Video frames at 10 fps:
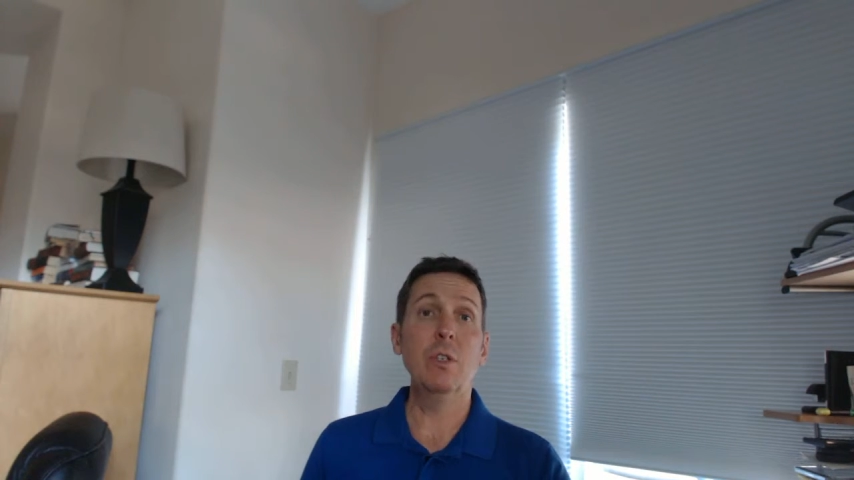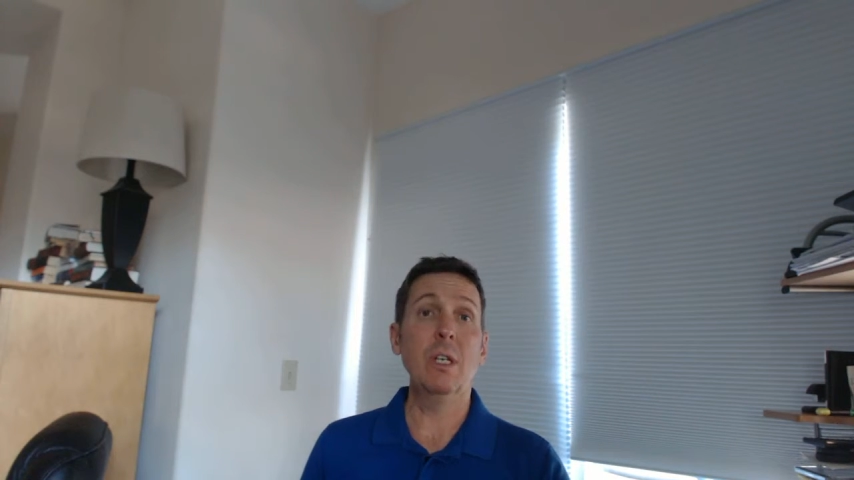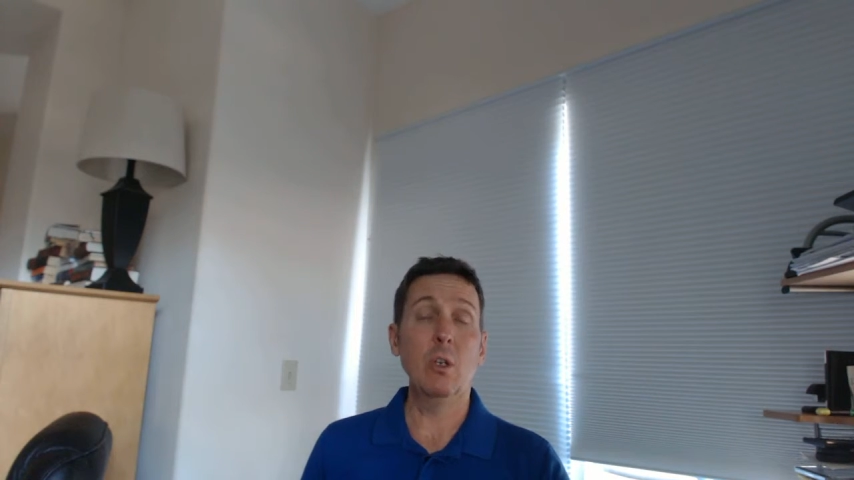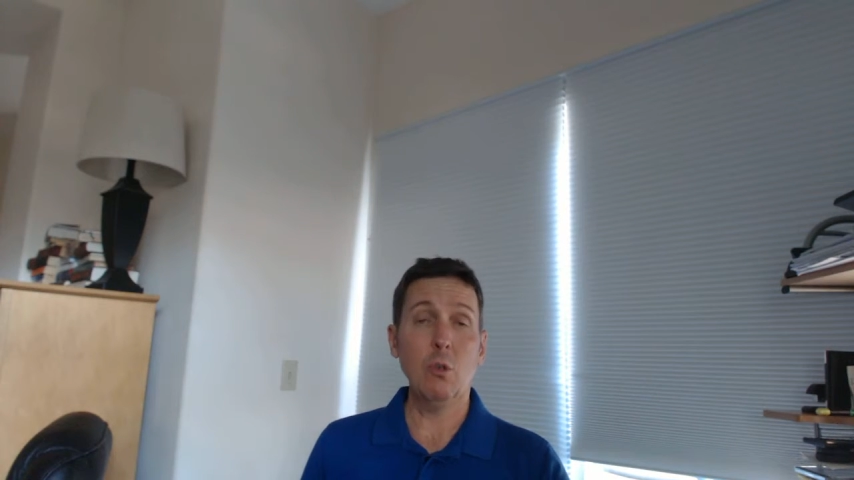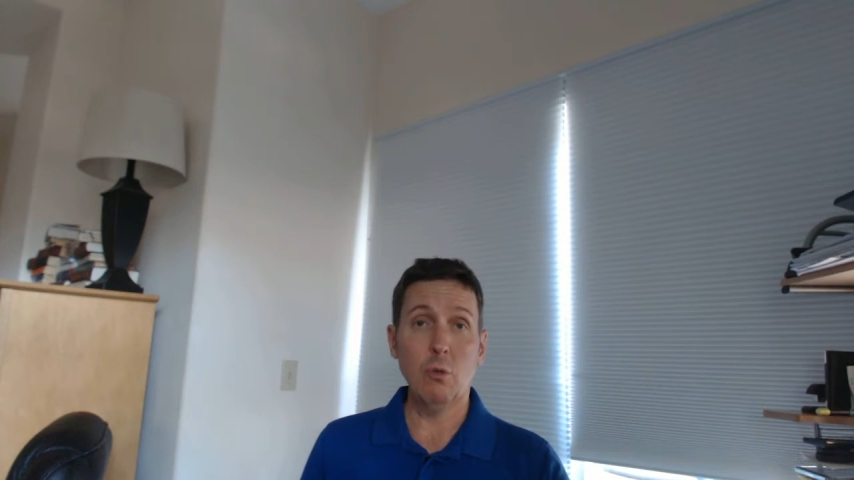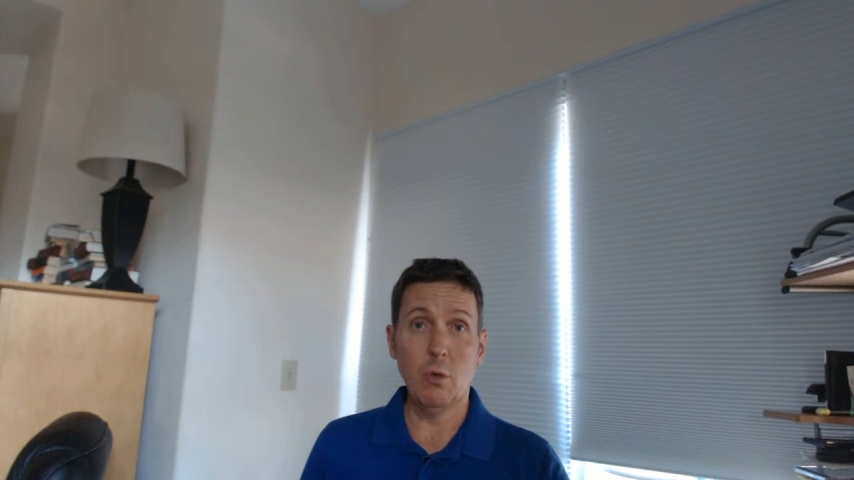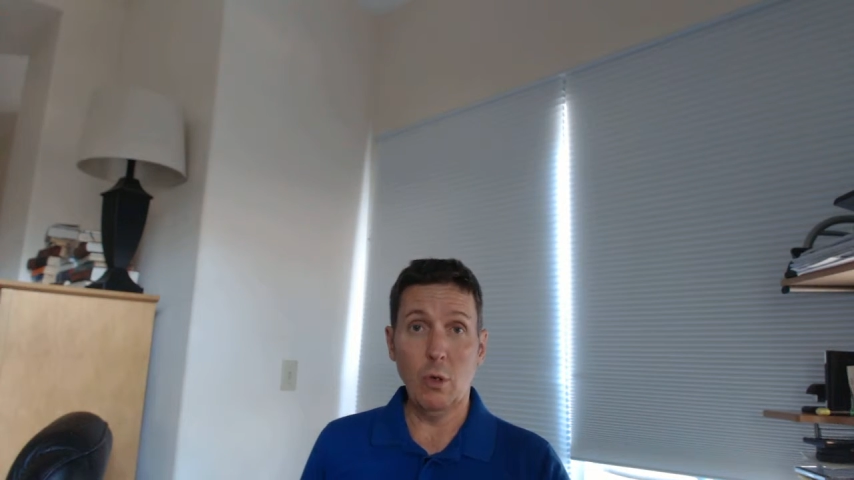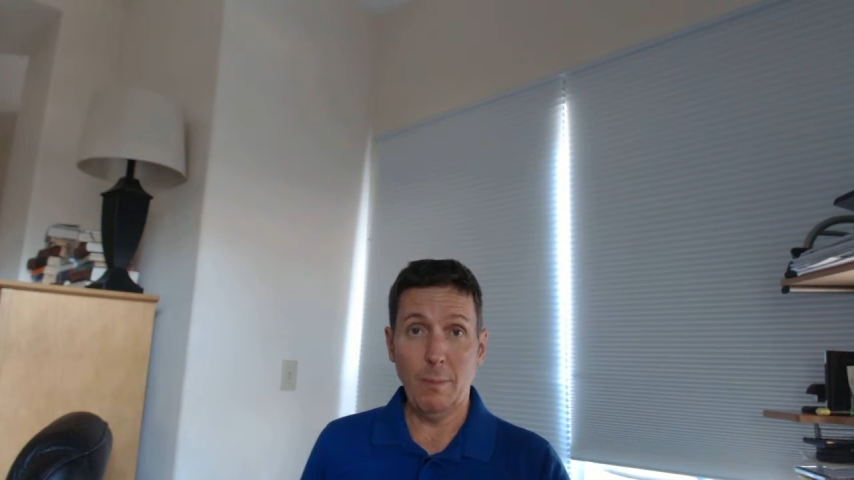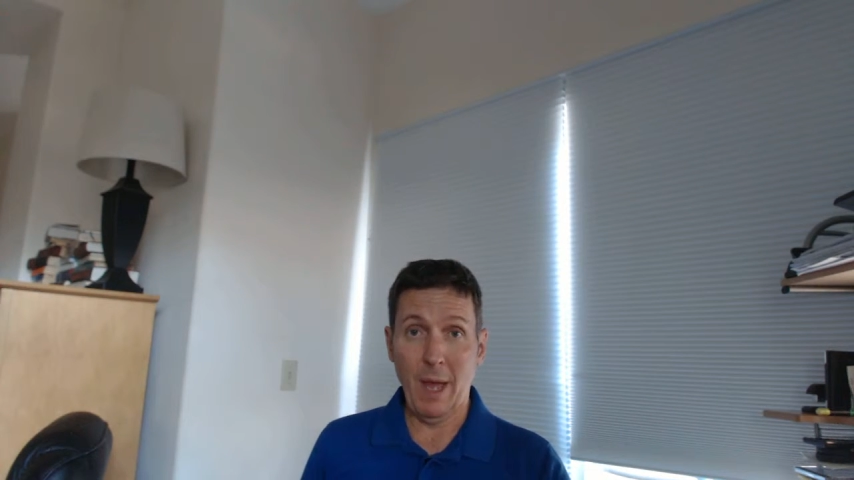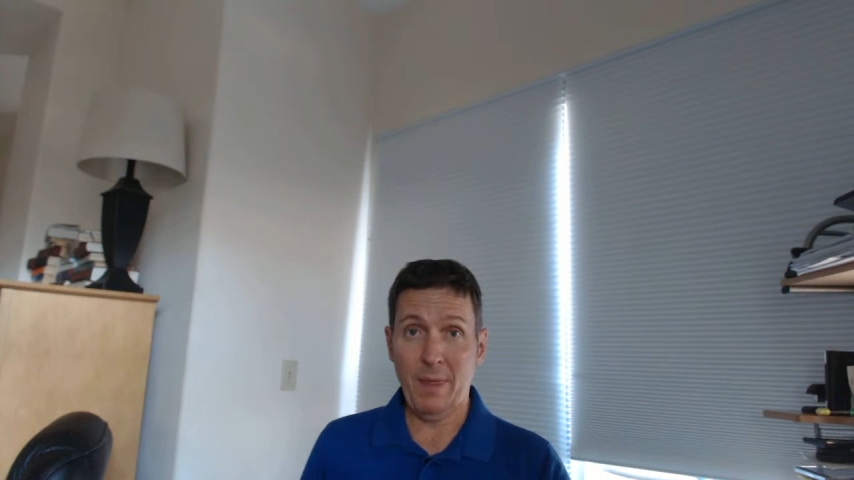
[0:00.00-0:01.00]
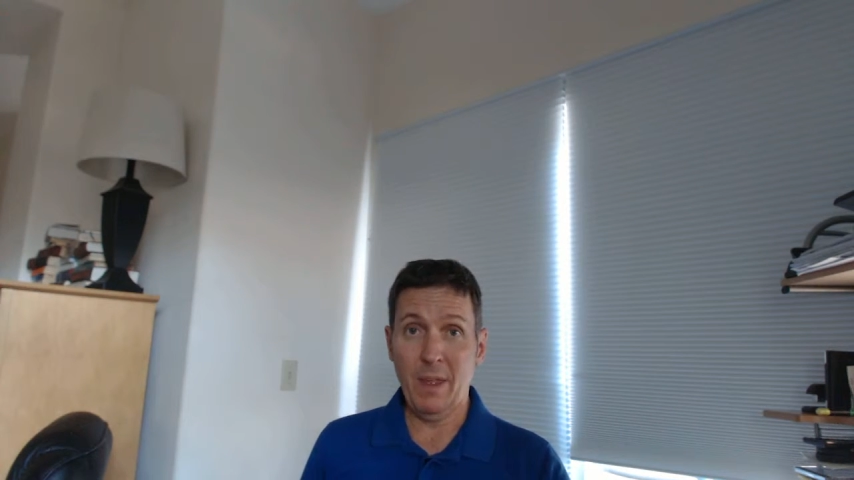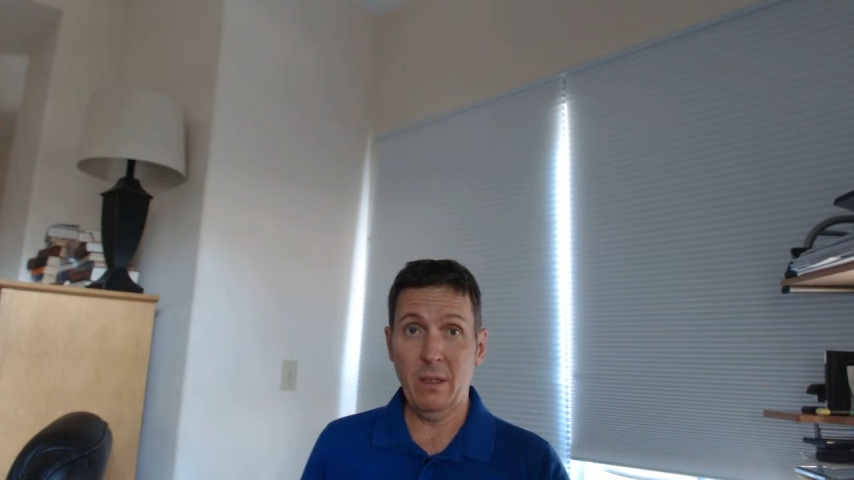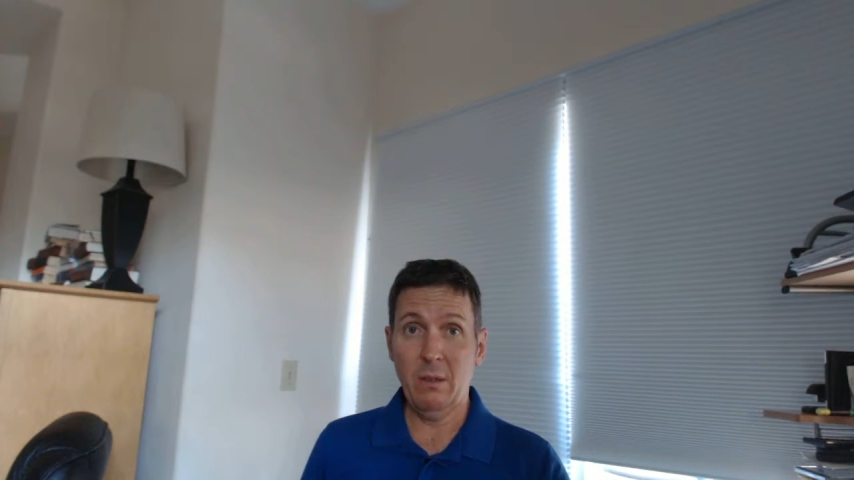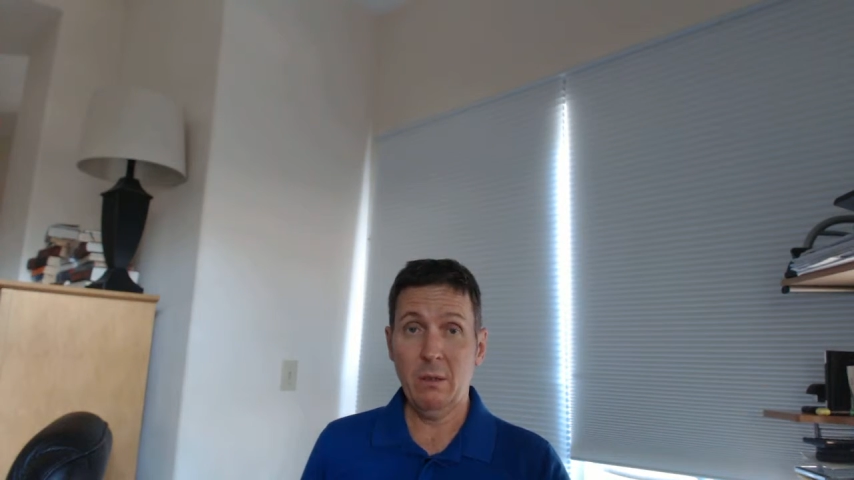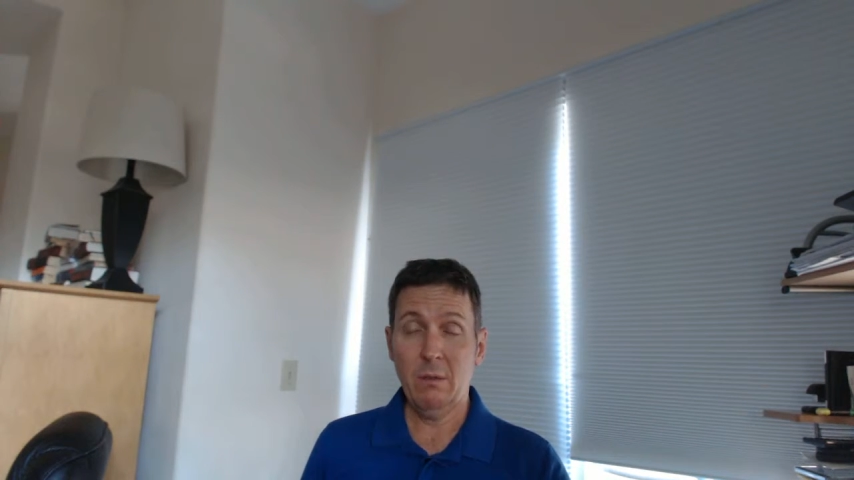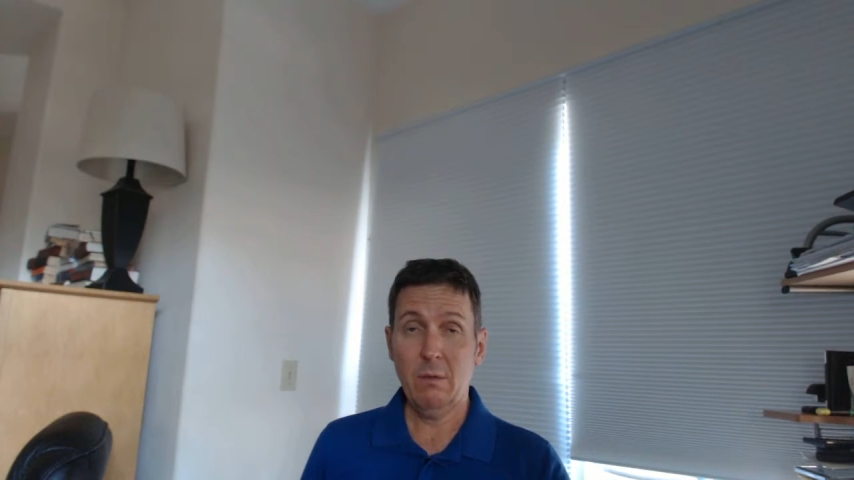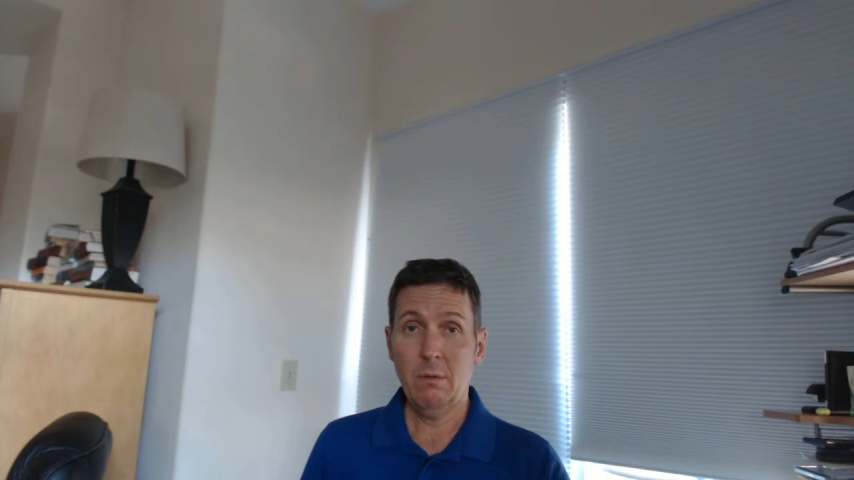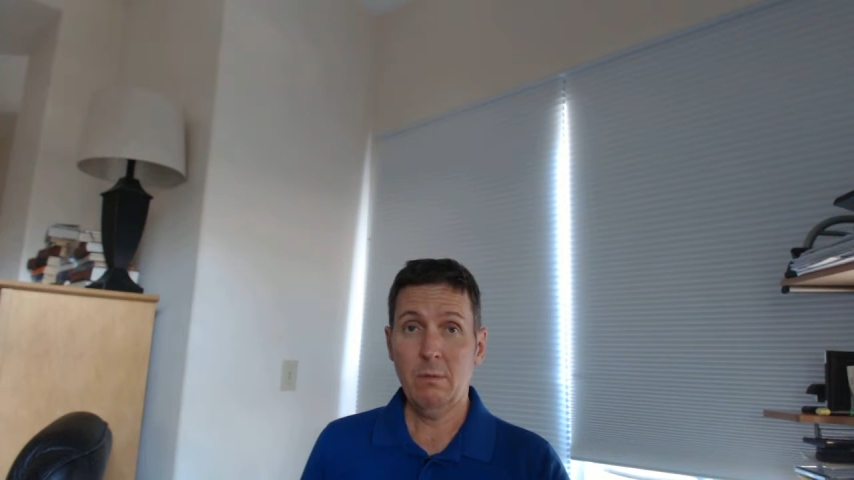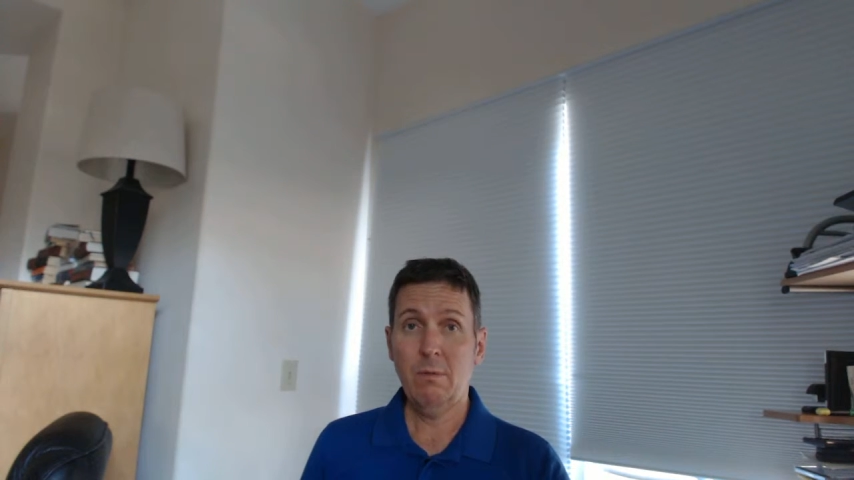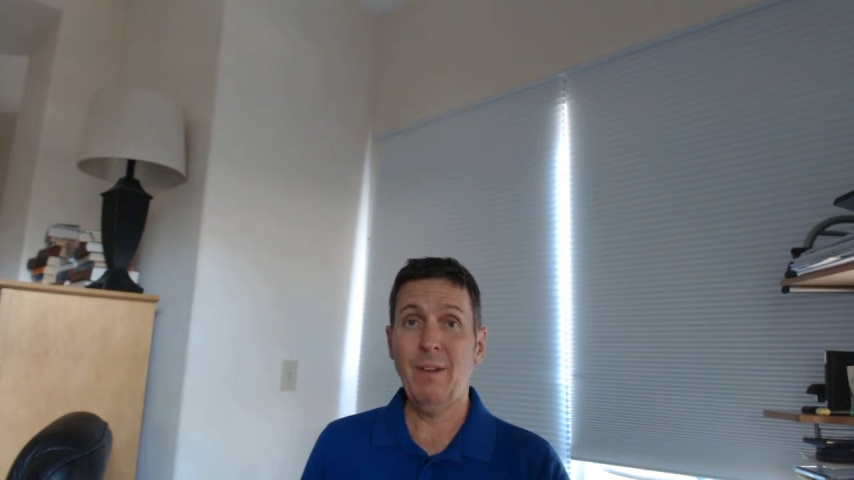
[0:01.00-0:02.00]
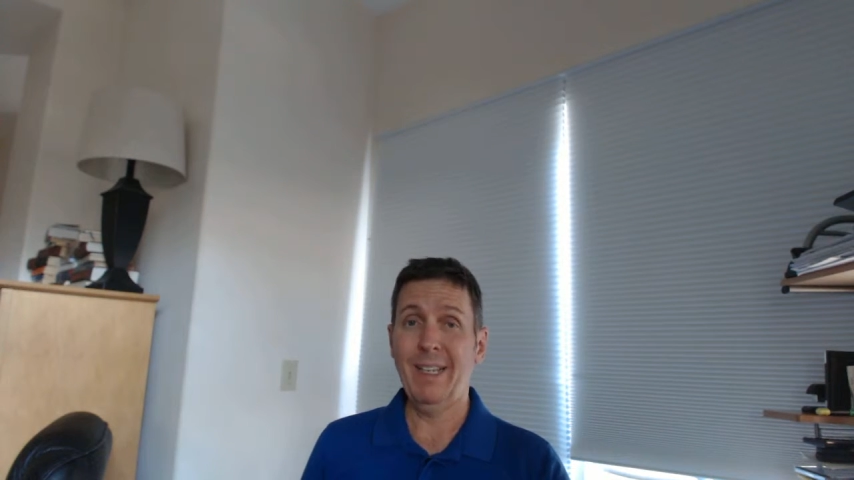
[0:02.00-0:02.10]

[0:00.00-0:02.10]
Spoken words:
tax law may be a little bit different.